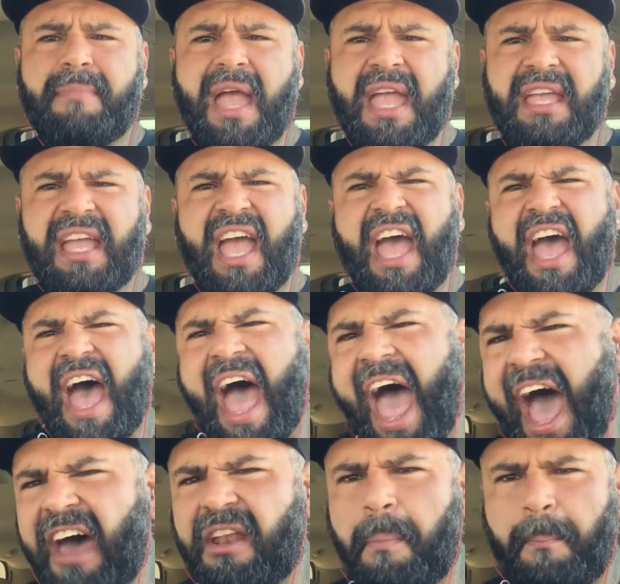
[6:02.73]
make,
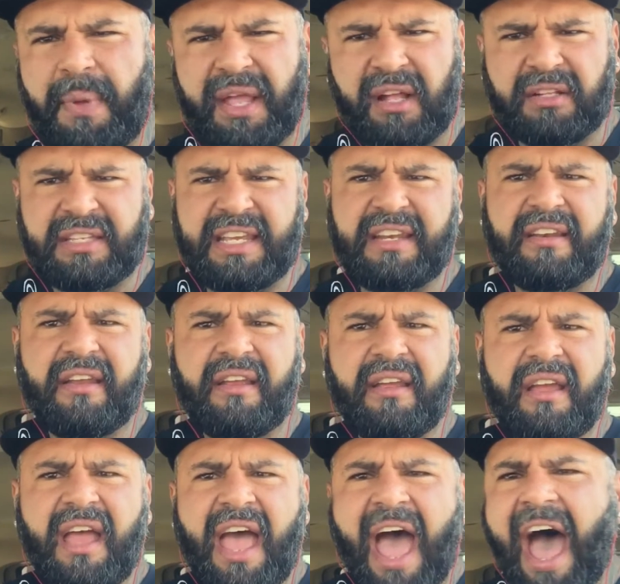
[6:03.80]
how to build it,
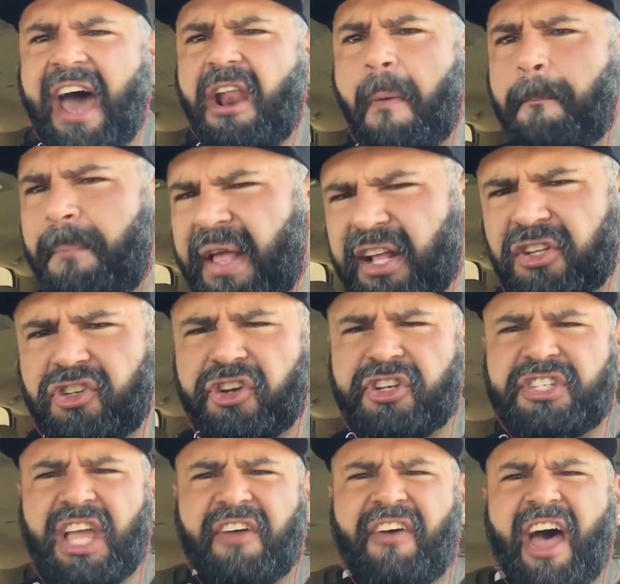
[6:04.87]
how to build
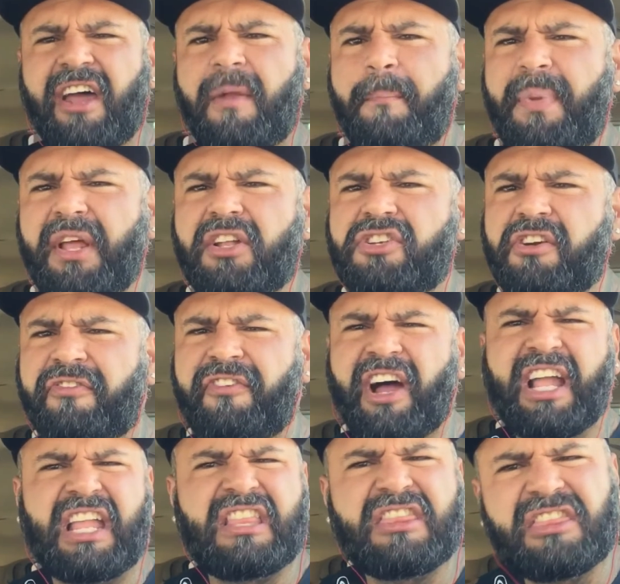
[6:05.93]
yourself, how to build your
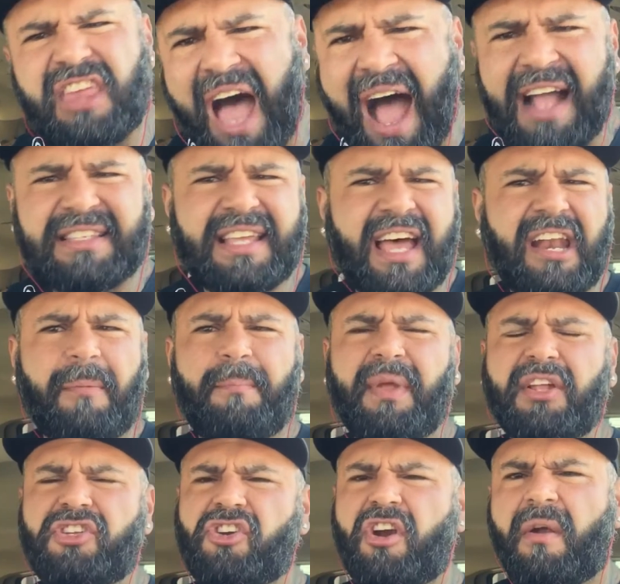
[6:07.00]
fucking thoughts, how to
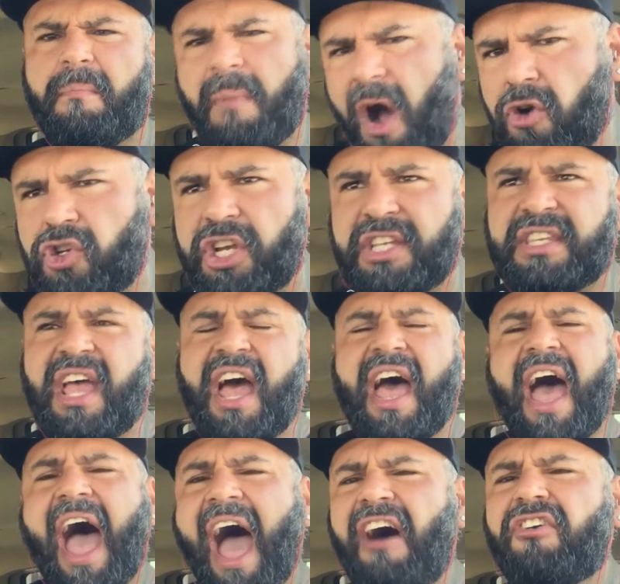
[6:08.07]
build your emotions,
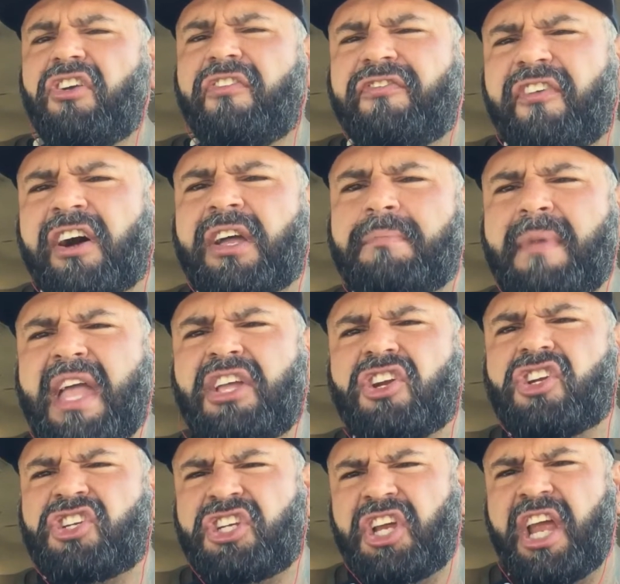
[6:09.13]
how to fucking make
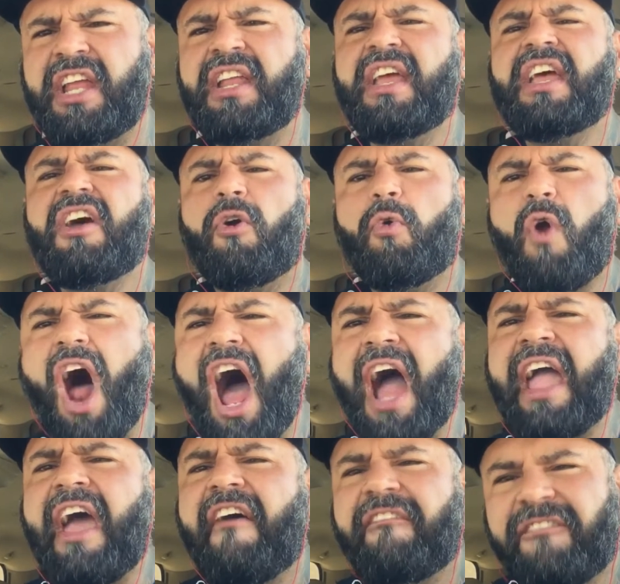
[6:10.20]
your shit
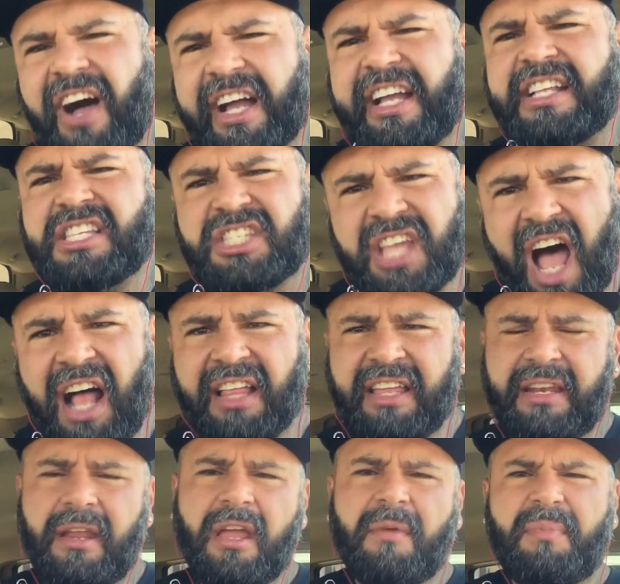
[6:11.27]
rock fucking
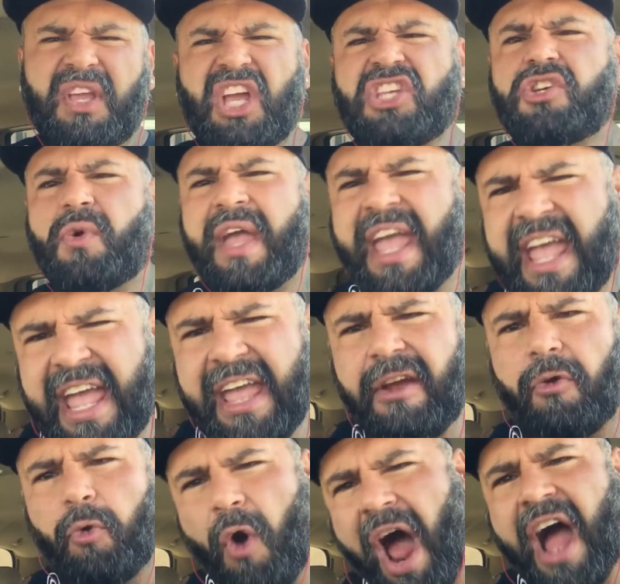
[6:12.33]
solid because you hit
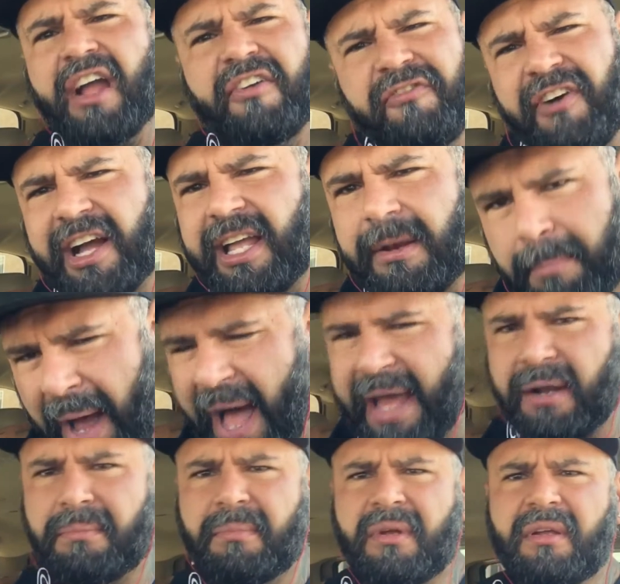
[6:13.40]
rock fucking
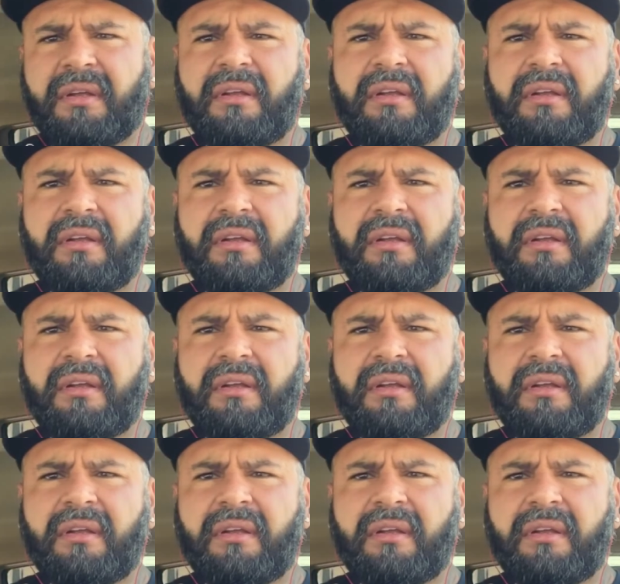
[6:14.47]
bottom.